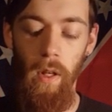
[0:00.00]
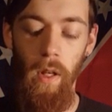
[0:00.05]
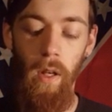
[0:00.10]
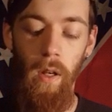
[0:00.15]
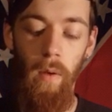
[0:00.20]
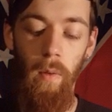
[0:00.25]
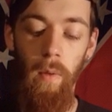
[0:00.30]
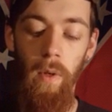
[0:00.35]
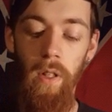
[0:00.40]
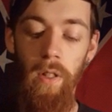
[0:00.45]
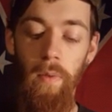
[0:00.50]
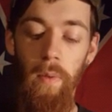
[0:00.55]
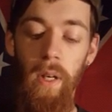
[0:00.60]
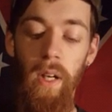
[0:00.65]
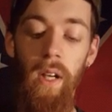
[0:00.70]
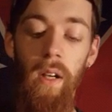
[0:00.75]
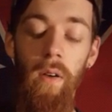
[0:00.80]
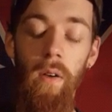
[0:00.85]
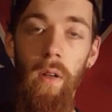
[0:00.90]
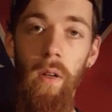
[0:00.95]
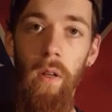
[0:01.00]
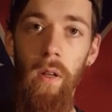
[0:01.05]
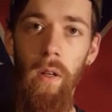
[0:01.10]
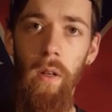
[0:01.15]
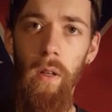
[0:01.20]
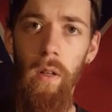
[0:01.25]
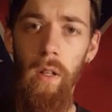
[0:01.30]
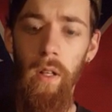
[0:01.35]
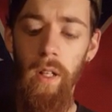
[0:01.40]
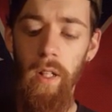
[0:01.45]
okay, where it's round,
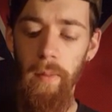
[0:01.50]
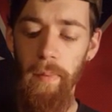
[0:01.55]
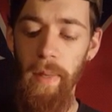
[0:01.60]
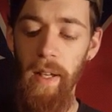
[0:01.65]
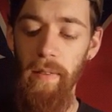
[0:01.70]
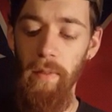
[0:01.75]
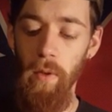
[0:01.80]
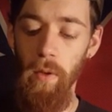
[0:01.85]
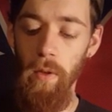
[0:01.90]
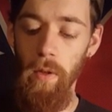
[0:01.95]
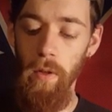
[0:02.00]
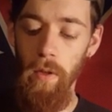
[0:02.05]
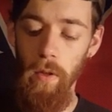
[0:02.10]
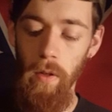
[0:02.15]
it's beveled.